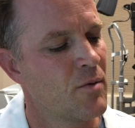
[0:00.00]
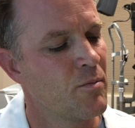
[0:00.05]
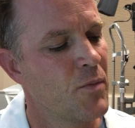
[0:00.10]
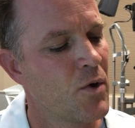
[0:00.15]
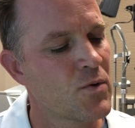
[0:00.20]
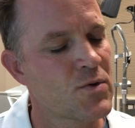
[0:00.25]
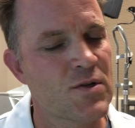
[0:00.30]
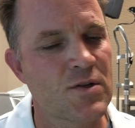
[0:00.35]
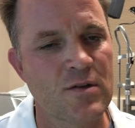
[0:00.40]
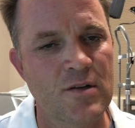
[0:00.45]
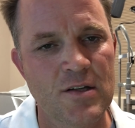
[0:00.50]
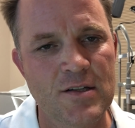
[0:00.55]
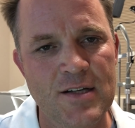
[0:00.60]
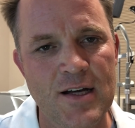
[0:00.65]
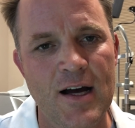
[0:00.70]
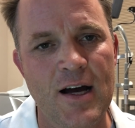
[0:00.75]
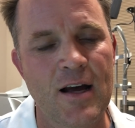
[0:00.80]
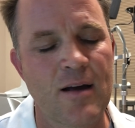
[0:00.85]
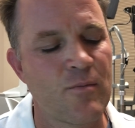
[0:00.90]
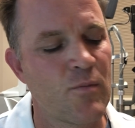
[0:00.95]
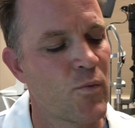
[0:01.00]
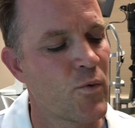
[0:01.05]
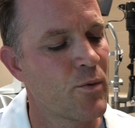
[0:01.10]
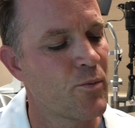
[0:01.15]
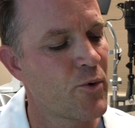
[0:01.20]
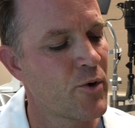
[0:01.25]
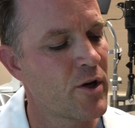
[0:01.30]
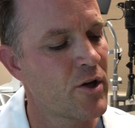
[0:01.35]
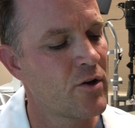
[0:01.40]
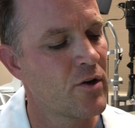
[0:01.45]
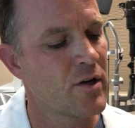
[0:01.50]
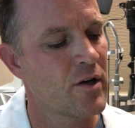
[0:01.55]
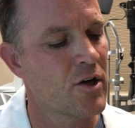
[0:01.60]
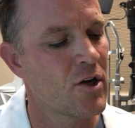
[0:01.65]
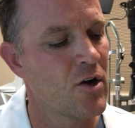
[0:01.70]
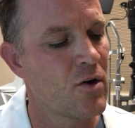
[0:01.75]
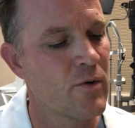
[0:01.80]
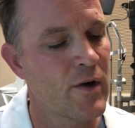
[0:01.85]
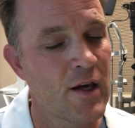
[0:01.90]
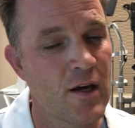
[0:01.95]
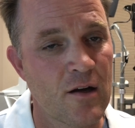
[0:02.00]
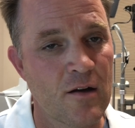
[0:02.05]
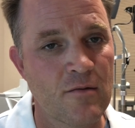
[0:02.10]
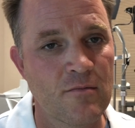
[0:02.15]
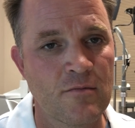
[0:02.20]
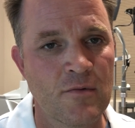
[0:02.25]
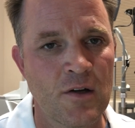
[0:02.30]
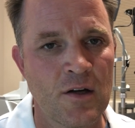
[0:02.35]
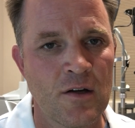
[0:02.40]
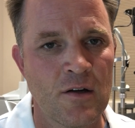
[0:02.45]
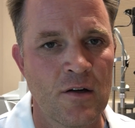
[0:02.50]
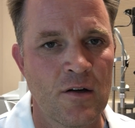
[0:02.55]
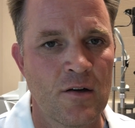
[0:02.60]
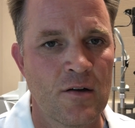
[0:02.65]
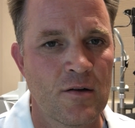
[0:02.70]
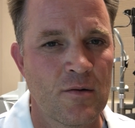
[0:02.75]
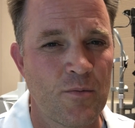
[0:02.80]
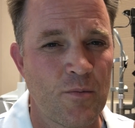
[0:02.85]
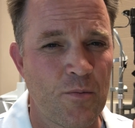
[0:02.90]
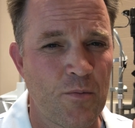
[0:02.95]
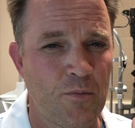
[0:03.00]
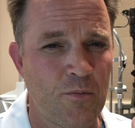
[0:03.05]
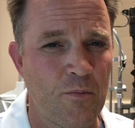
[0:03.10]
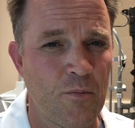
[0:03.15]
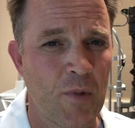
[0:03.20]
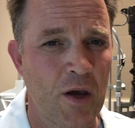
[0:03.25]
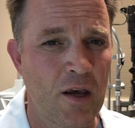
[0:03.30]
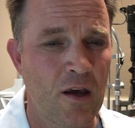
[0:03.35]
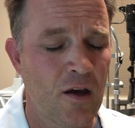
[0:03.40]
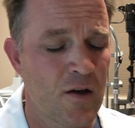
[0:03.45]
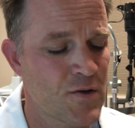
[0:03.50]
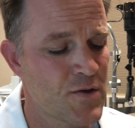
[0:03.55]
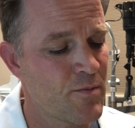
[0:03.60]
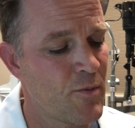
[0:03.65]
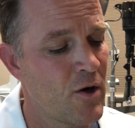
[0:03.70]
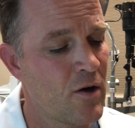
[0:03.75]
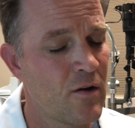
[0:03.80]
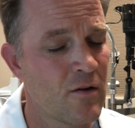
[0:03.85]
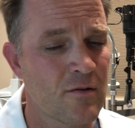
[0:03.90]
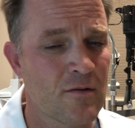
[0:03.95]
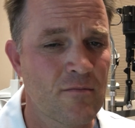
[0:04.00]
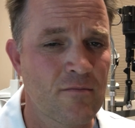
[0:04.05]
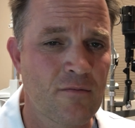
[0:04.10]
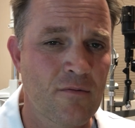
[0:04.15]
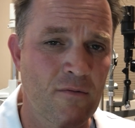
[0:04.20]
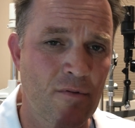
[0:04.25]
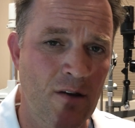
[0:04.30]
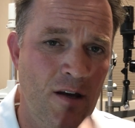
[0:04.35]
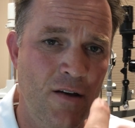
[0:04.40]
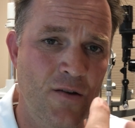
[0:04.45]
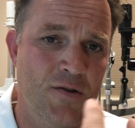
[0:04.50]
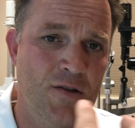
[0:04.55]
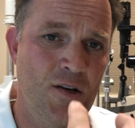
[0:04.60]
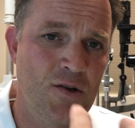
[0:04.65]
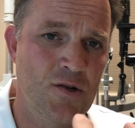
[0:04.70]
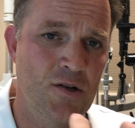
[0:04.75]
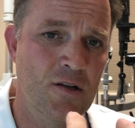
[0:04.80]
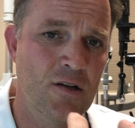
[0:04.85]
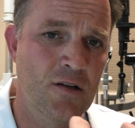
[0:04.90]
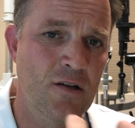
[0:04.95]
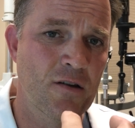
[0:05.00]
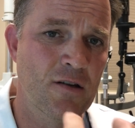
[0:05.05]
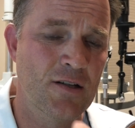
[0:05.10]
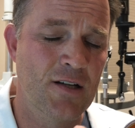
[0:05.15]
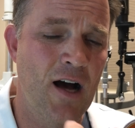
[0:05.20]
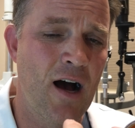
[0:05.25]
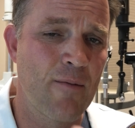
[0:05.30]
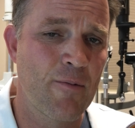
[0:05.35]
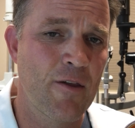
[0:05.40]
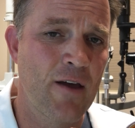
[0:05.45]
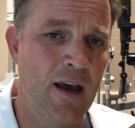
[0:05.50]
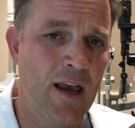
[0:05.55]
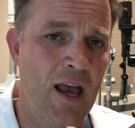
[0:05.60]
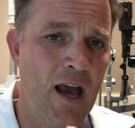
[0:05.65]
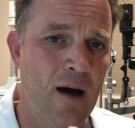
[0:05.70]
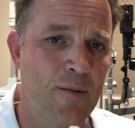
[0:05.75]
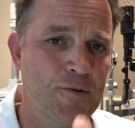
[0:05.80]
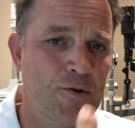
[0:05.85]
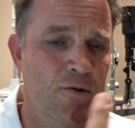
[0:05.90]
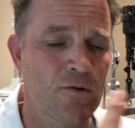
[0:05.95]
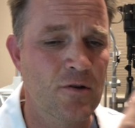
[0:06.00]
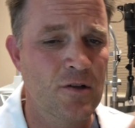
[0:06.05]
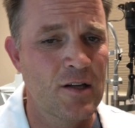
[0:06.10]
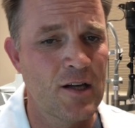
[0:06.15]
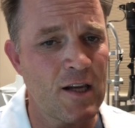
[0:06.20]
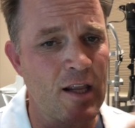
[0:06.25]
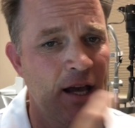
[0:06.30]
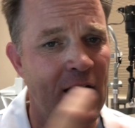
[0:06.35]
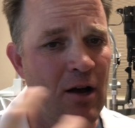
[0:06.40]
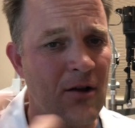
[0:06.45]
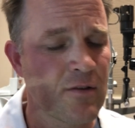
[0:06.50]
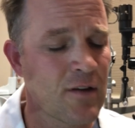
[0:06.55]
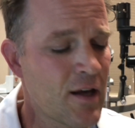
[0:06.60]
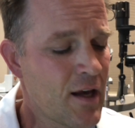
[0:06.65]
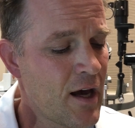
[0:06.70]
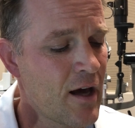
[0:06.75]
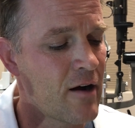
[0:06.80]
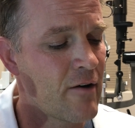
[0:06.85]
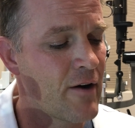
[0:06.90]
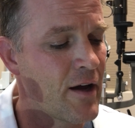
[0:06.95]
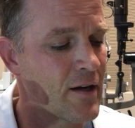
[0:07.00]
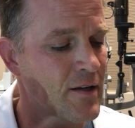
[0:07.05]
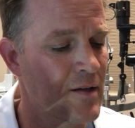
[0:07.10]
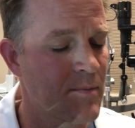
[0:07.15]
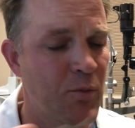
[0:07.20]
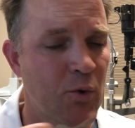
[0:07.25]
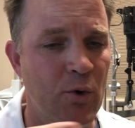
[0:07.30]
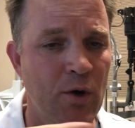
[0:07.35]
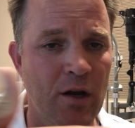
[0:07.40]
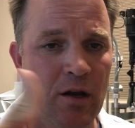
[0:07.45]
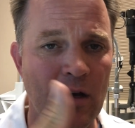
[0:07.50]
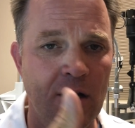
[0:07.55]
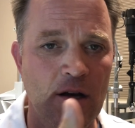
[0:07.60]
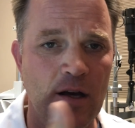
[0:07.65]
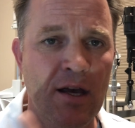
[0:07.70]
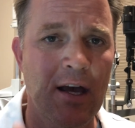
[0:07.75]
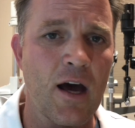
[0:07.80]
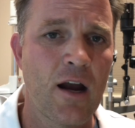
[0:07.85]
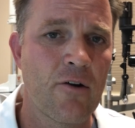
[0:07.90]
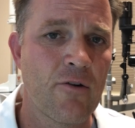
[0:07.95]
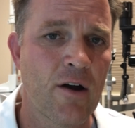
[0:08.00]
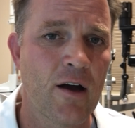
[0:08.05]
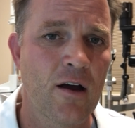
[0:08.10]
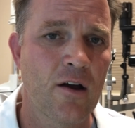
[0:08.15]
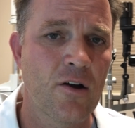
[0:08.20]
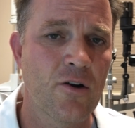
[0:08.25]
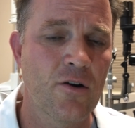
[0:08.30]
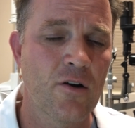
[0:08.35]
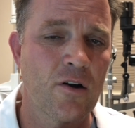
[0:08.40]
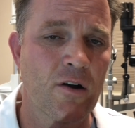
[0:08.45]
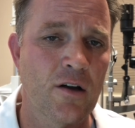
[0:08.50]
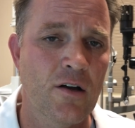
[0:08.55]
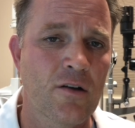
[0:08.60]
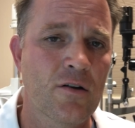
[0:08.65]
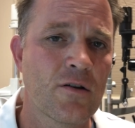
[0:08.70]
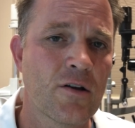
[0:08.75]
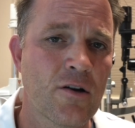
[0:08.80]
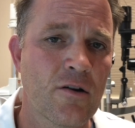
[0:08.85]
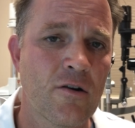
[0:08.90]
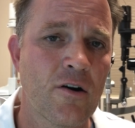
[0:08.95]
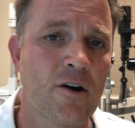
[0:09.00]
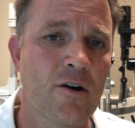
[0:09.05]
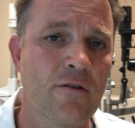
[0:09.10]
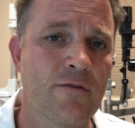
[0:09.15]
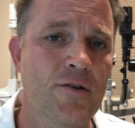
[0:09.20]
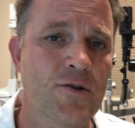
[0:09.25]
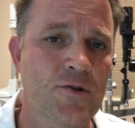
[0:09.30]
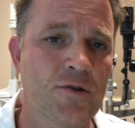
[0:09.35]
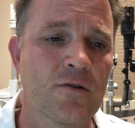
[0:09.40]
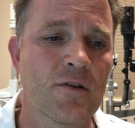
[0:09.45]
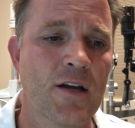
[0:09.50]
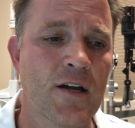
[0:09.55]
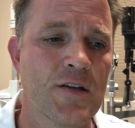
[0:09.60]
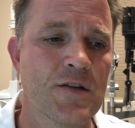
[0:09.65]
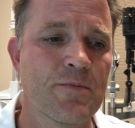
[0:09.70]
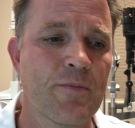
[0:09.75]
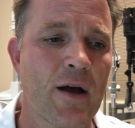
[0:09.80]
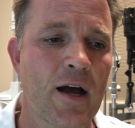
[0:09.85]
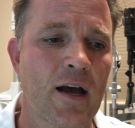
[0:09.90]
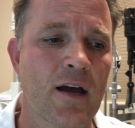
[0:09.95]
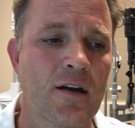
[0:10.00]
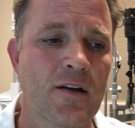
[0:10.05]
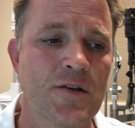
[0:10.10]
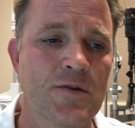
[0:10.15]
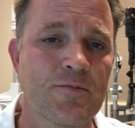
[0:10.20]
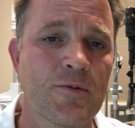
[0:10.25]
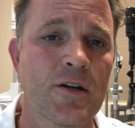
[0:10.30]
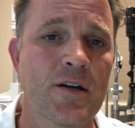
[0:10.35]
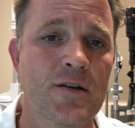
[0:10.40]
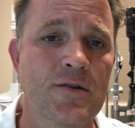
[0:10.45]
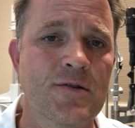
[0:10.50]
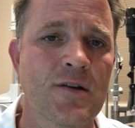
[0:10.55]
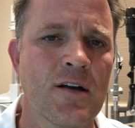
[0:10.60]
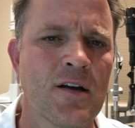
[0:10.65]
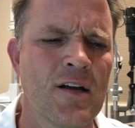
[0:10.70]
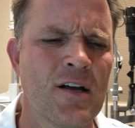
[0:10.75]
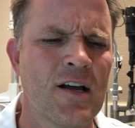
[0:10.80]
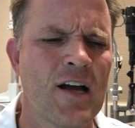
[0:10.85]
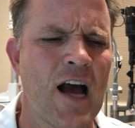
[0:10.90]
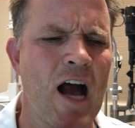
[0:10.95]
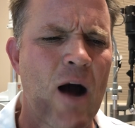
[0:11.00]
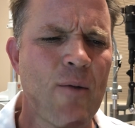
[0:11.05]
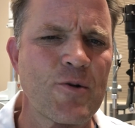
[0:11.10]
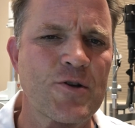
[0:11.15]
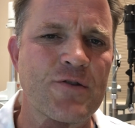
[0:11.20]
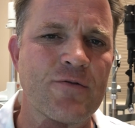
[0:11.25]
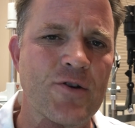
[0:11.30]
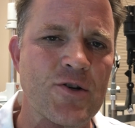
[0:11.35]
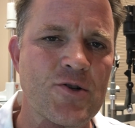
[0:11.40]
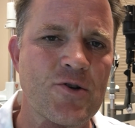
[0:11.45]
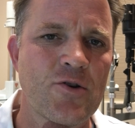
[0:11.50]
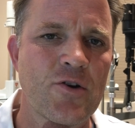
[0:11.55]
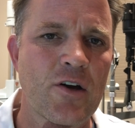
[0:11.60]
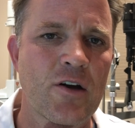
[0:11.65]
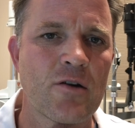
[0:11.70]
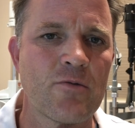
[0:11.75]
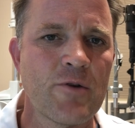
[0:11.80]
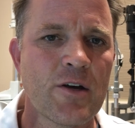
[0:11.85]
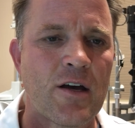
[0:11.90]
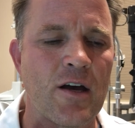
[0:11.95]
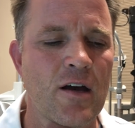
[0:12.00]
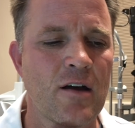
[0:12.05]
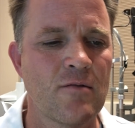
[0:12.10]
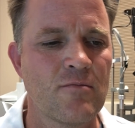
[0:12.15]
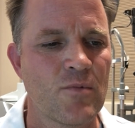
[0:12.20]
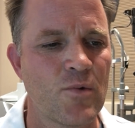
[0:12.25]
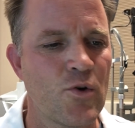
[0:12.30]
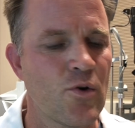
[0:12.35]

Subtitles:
Most of the time, we're pretty good at going in, making a small incision into the top of that capsule, cleaning out the cataract, and putting a cataract or a clear artificial lens back in its place. How much vision are you going to regain?